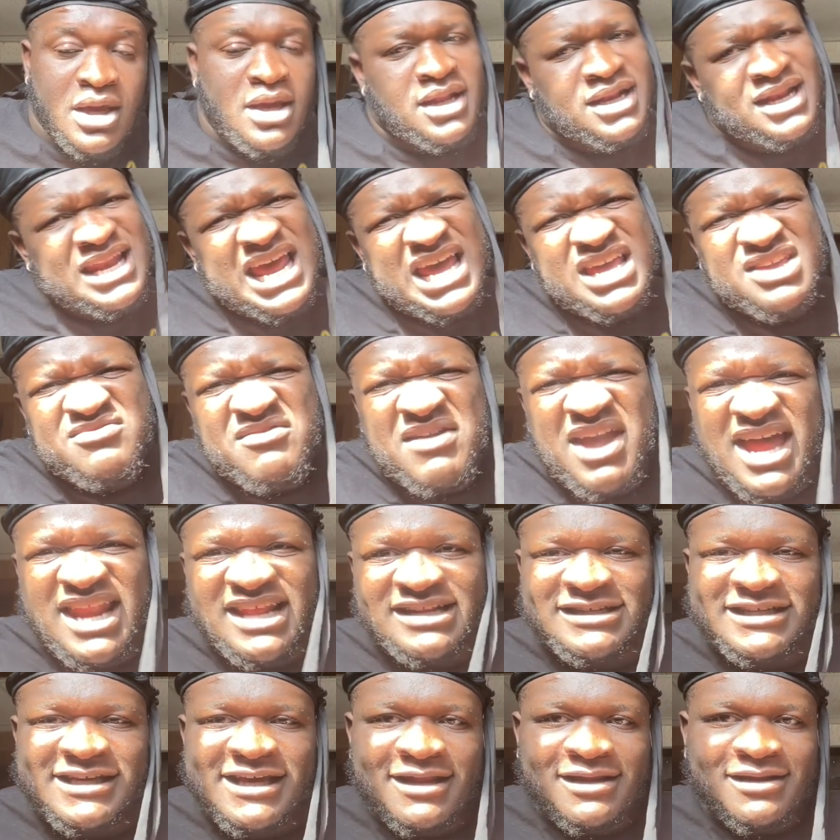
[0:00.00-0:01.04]
Now you got to
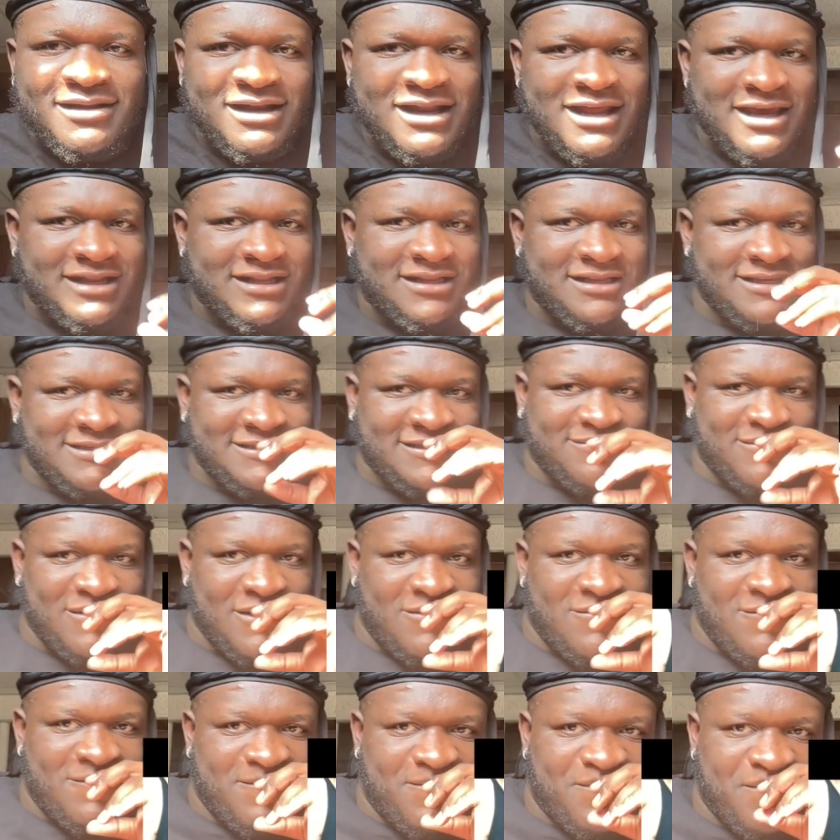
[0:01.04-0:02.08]
tell her like this,
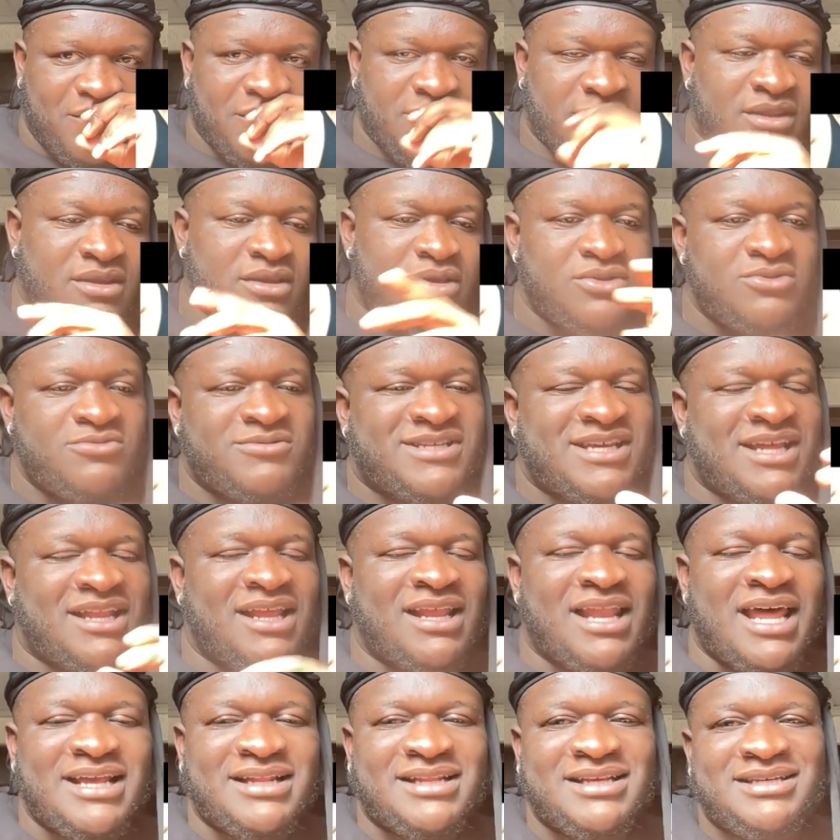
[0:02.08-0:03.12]
bro. You tell her
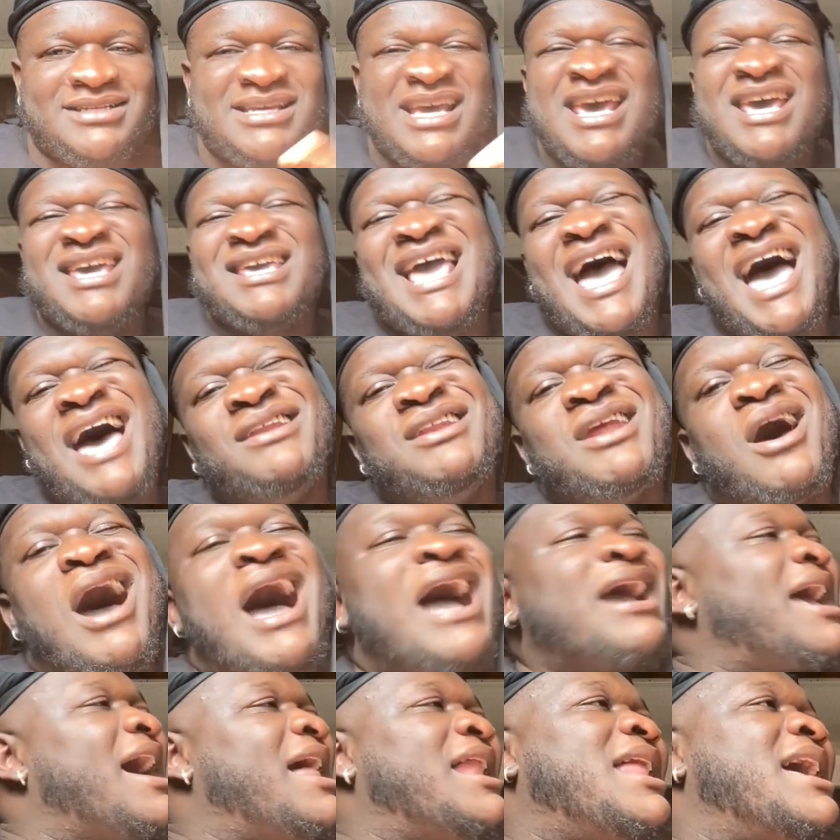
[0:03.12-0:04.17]
like this. Y'all know I
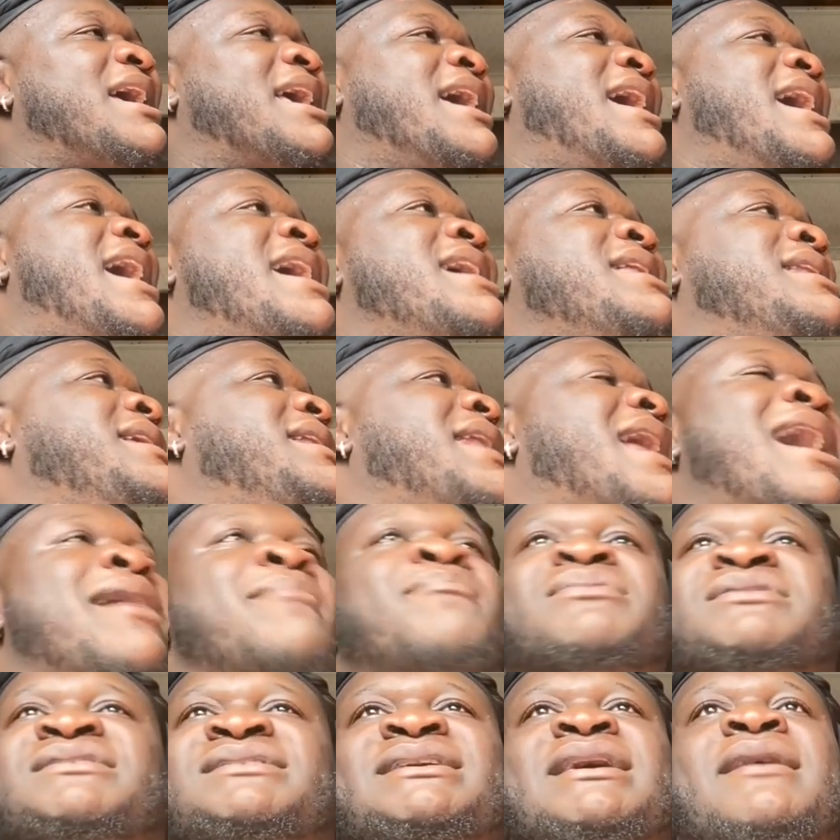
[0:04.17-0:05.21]
got like an
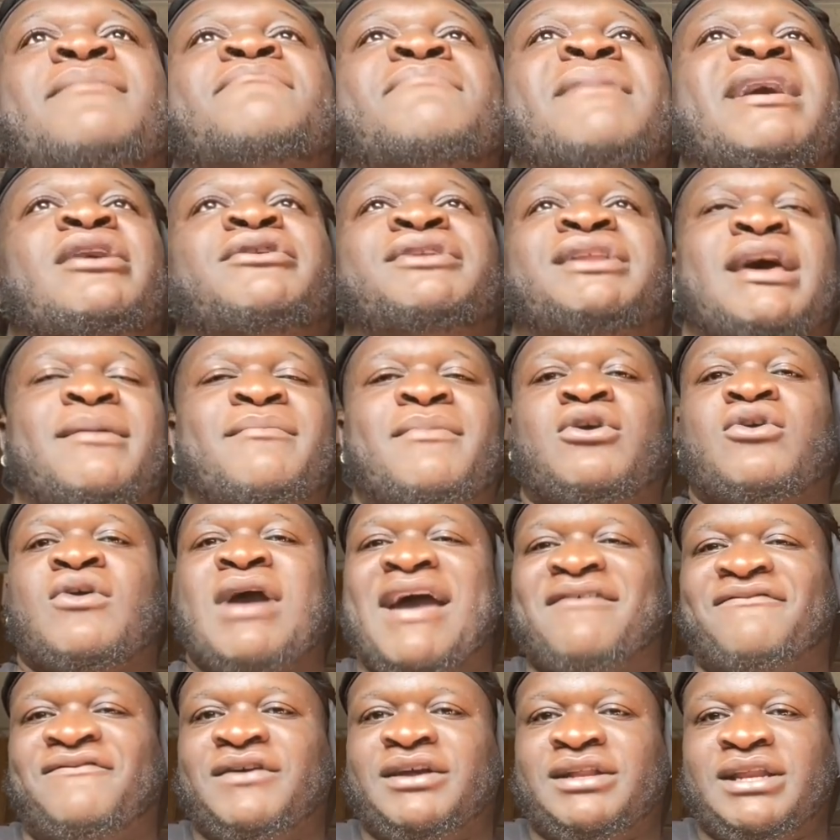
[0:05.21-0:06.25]
89% male
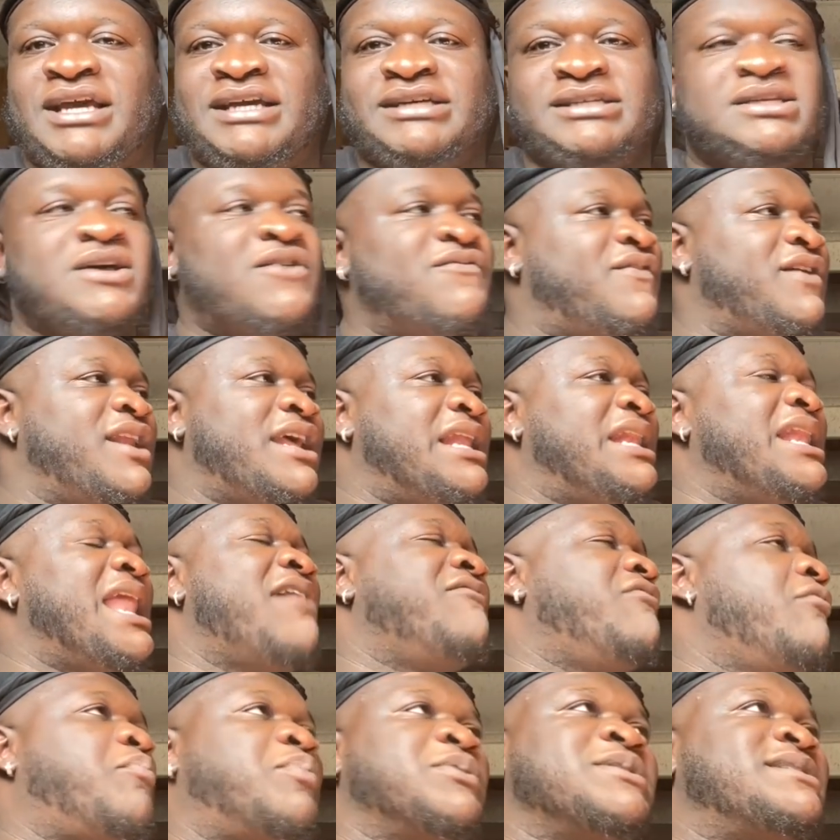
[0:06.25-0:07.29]
demographic, nigga. So for the
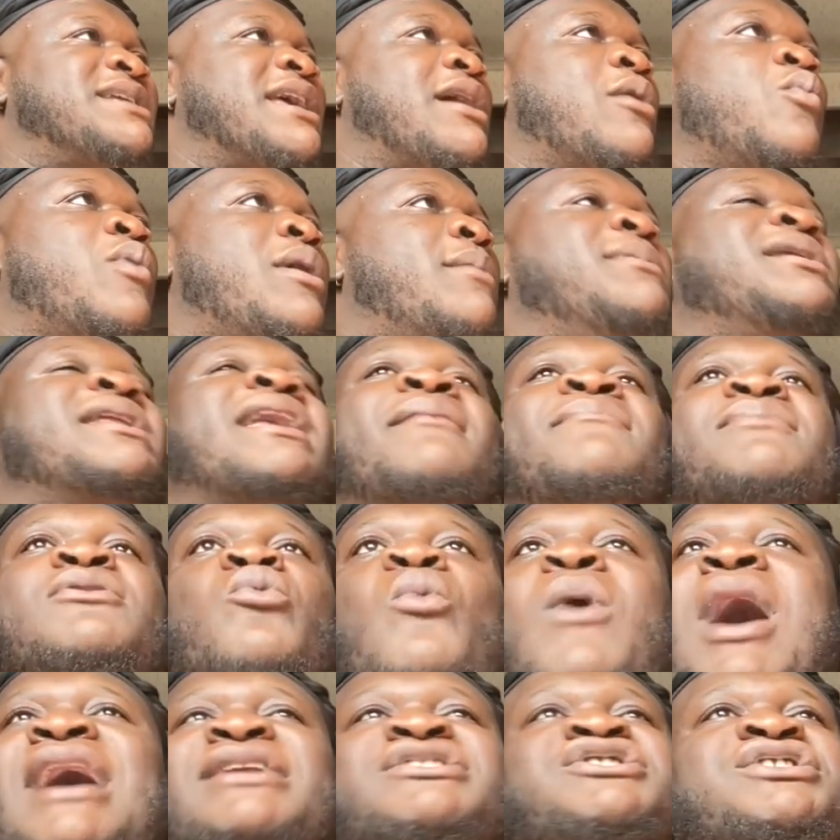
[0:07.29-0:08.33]
11% women that be
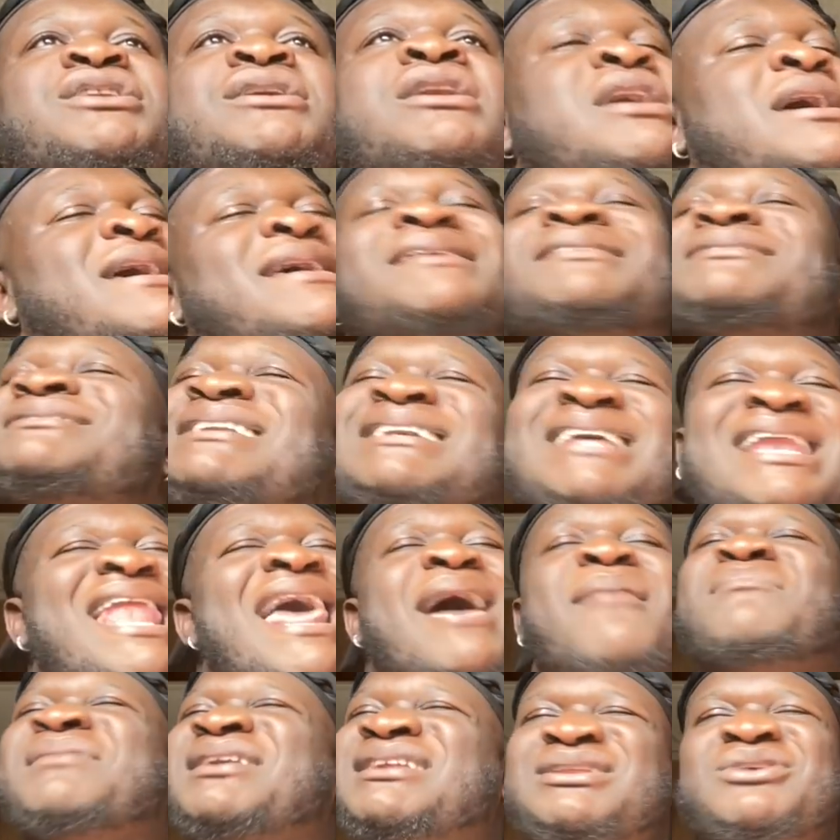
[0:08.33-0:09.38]
watching, just
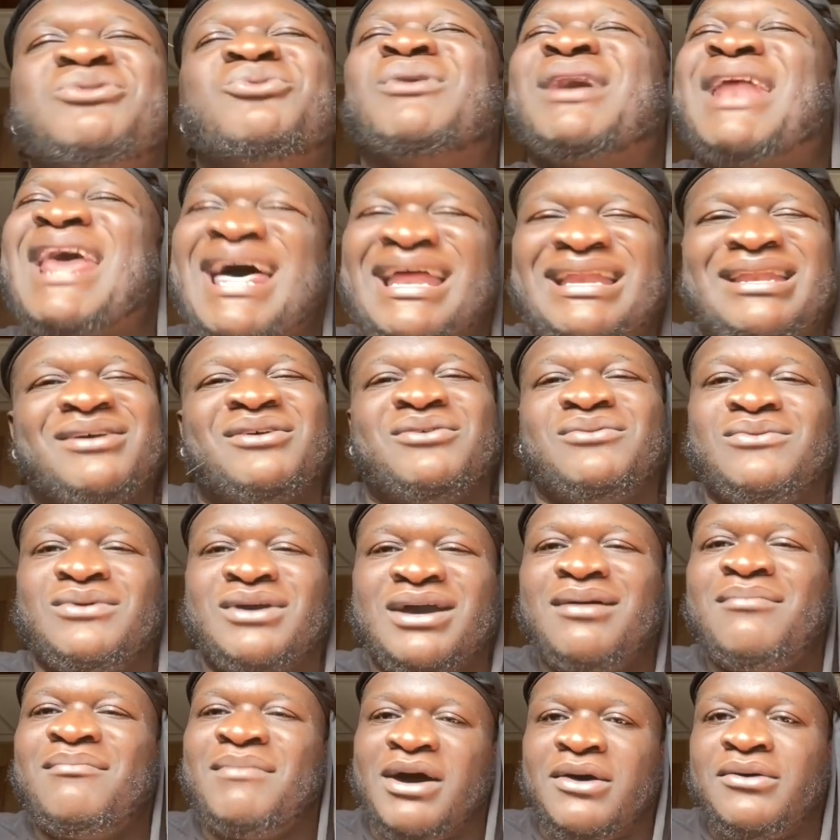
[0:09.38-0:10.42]
let me do what I do.
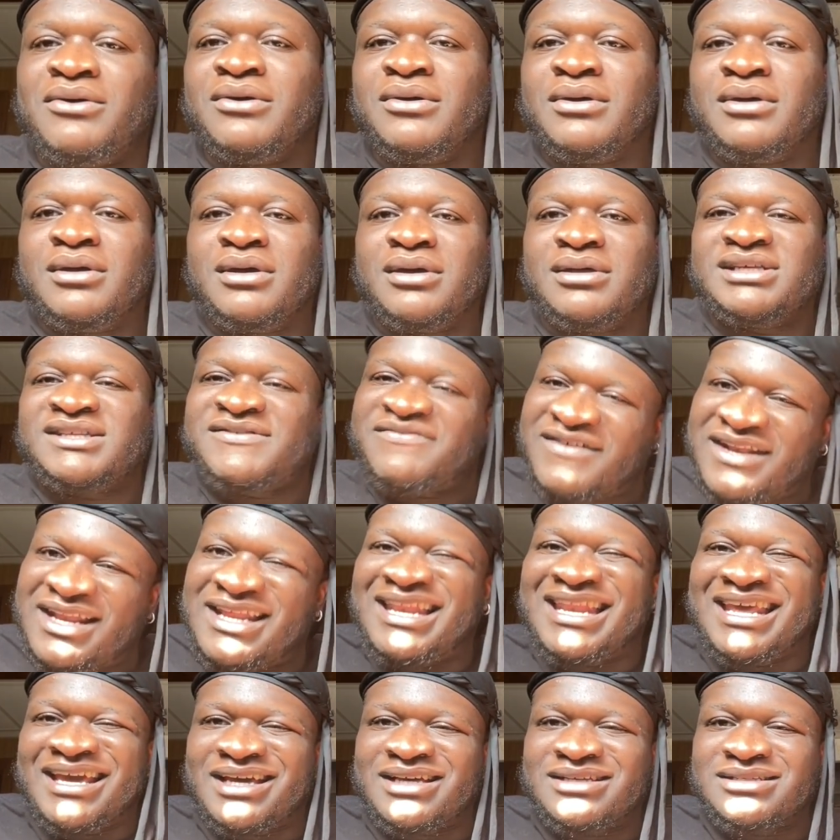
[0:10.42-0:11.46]
Come on. This is for the
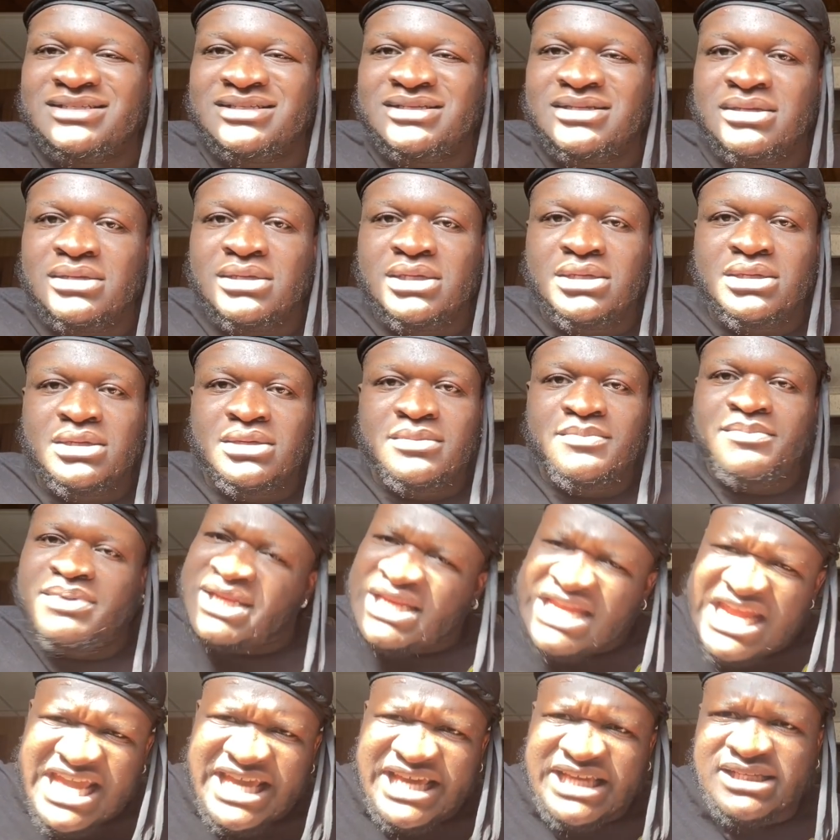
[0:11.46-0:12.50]
niggas. But
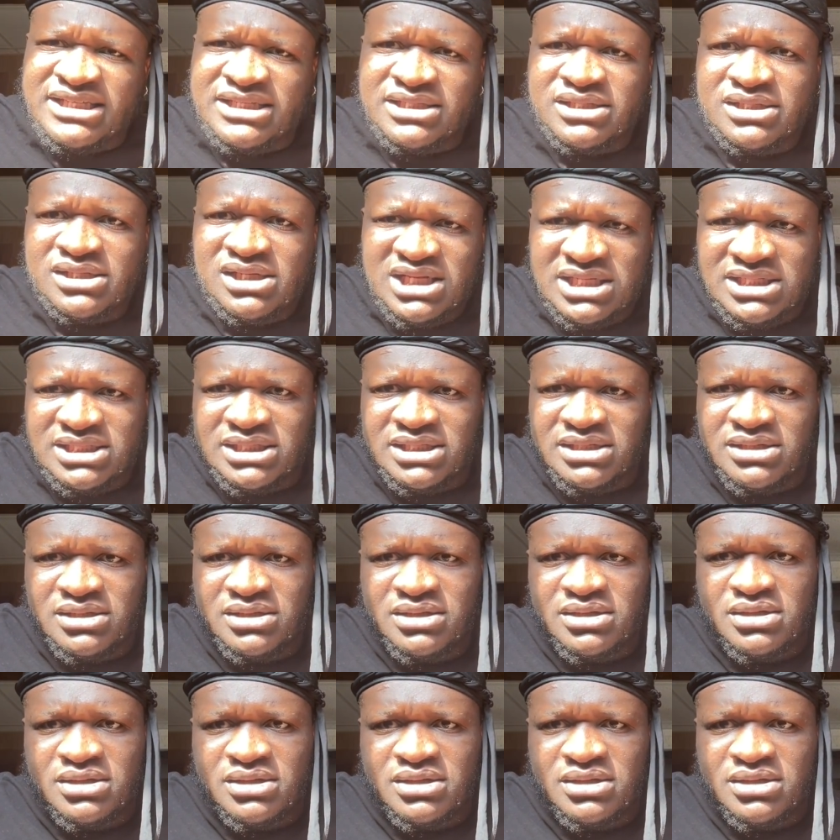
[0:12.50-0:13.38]
niggas, listen.